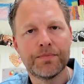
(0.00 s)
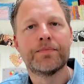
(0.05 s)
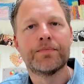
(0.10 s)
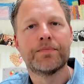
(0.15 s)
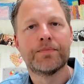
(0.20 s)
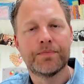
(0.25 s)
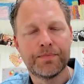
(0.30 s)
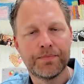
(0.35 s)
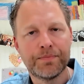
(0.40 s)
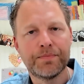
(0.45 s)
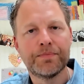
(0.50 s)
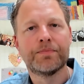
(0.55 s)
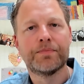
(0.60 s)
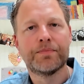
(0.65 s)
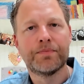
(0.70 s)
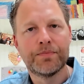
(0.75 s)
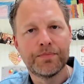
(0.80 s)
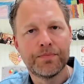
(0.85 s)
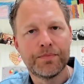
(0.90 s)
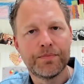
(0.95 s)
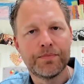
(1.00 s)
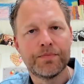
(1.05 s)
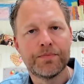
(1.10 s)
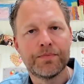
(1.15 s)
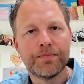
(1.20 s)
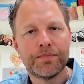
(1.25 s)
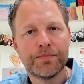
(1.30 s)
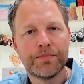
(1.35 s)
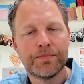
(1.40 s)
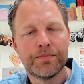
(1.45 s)

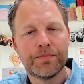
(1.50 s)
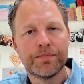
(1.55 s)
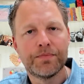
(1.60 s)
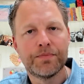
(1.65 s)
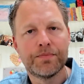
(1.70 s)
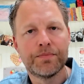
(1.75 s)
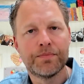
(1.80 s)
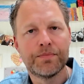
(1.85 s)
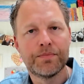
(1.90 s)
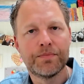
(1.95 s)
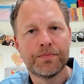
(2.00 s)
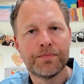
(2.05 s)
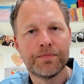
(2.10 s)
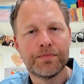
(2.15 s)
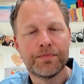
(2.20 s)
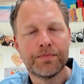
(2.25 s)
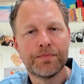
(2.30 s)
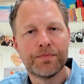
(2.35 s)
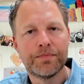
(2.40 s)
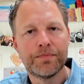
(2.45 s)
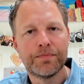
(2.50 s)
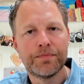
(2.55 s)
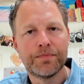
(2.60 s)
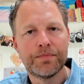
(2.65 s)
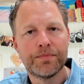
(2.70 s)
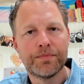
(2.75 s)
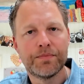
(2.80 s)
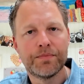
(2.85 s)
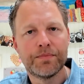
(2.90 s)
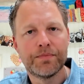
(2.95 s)

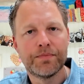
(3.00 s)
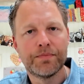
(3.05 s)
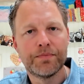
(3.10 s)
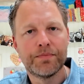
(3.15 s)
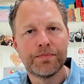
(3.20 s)
This person isn't speaking.